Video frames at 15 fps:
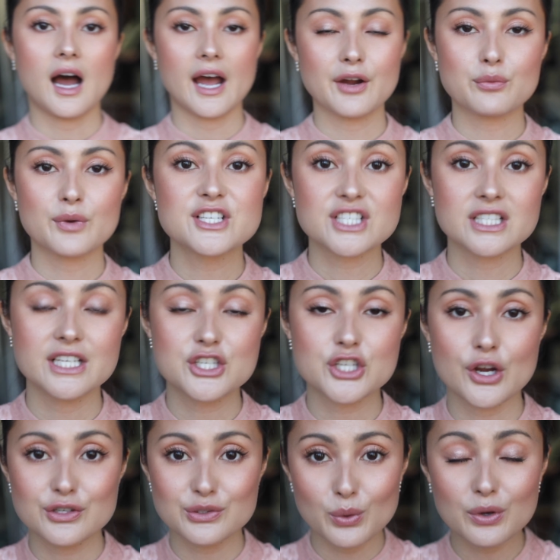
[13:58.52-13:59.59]
I originally
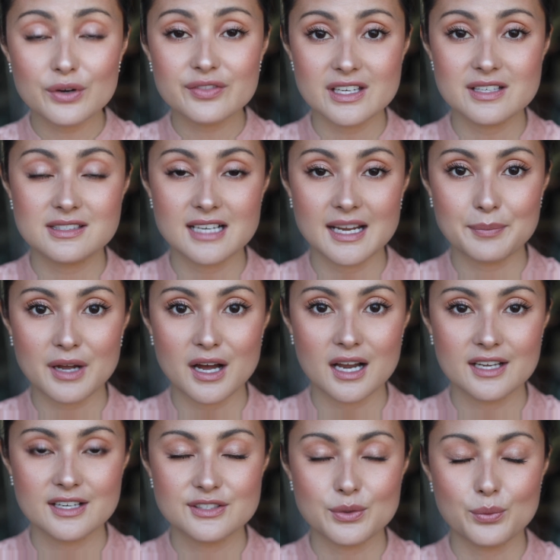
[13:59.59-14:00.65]
chose all of these lip
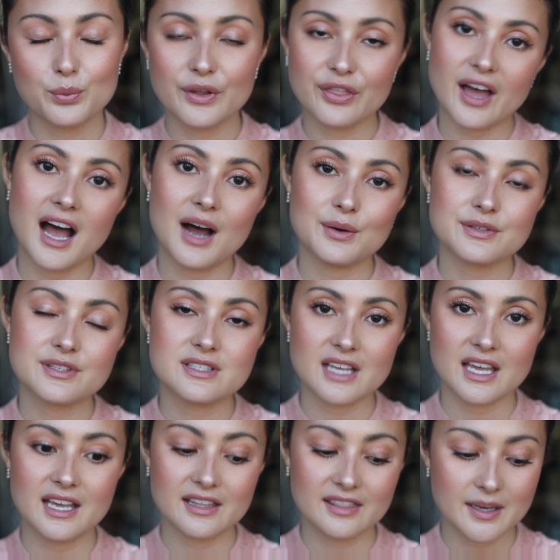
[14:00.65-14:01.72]
colours without
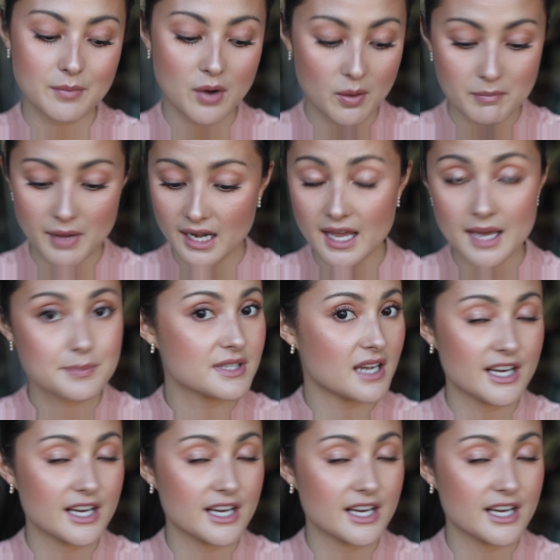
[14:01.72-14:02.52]
seeing them on my lips.